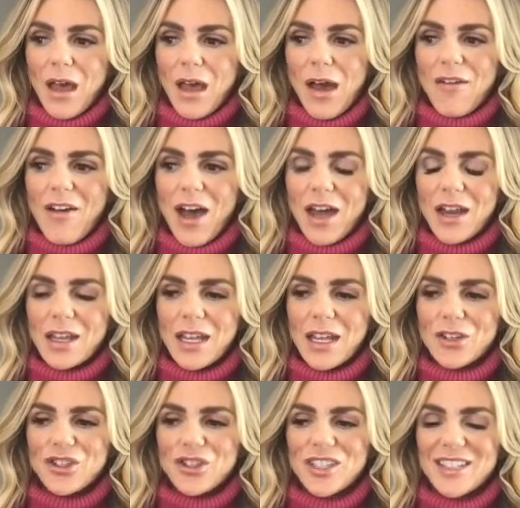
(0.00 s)
i've had an
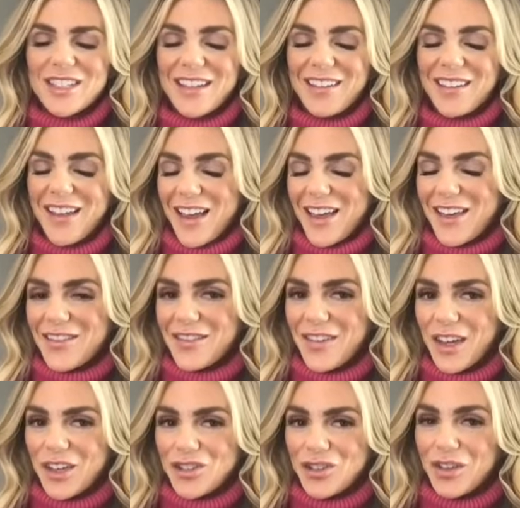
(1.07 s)
interesting life
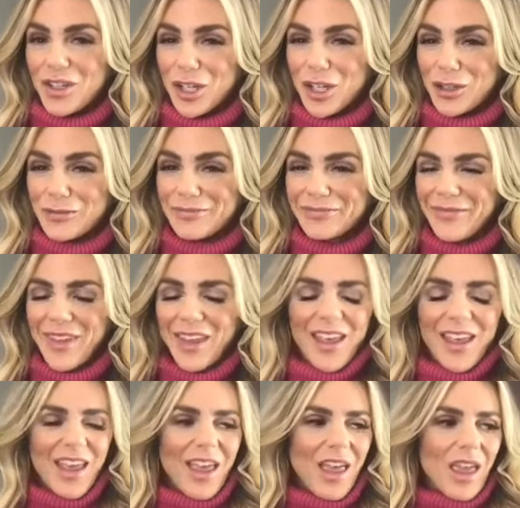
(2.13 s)
as you all know
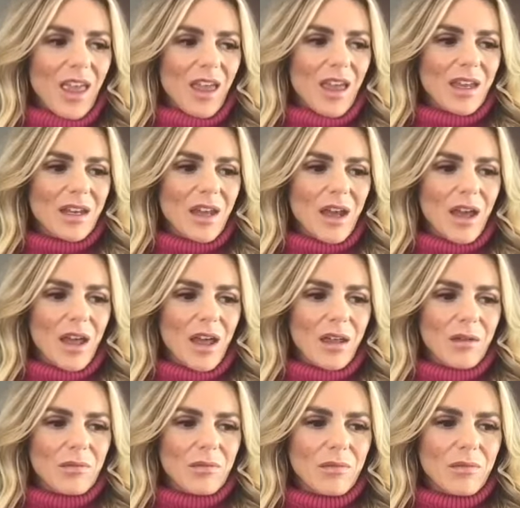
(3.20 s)
and
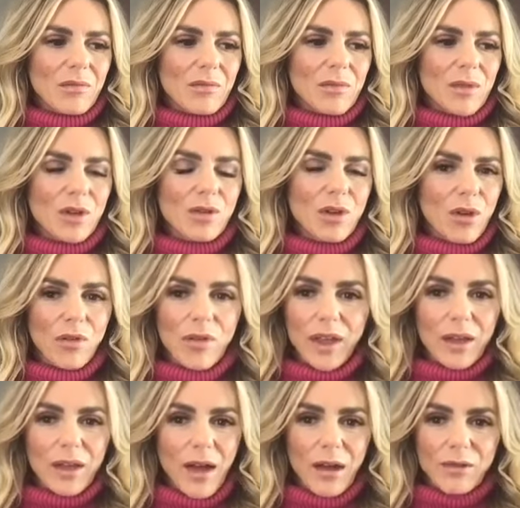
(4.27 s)
um, you know
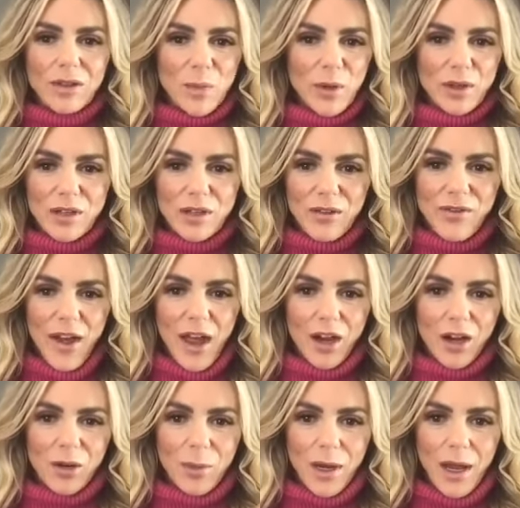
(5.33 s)
like i was burned in a
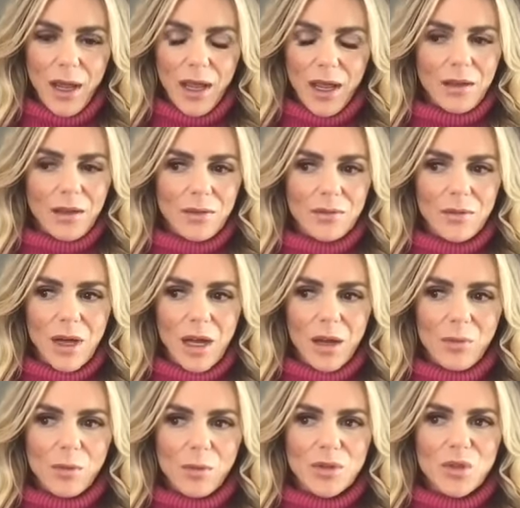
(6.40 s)
fire when i
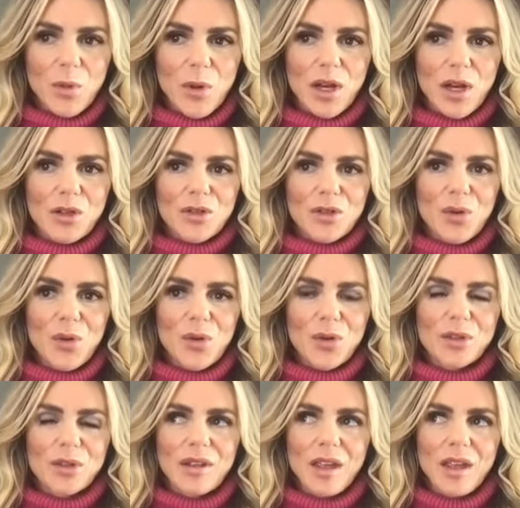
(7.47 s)
um, was 20 years
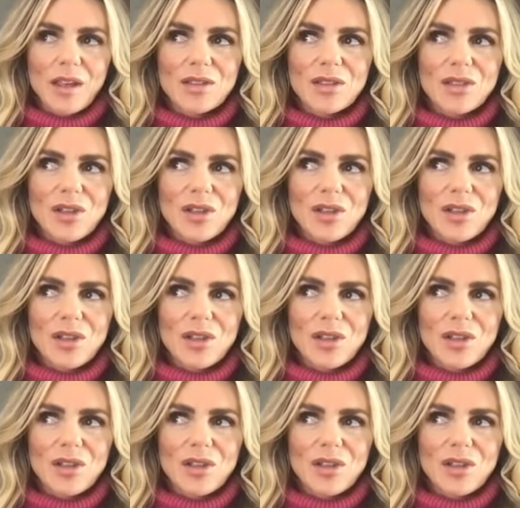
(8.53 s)
old. And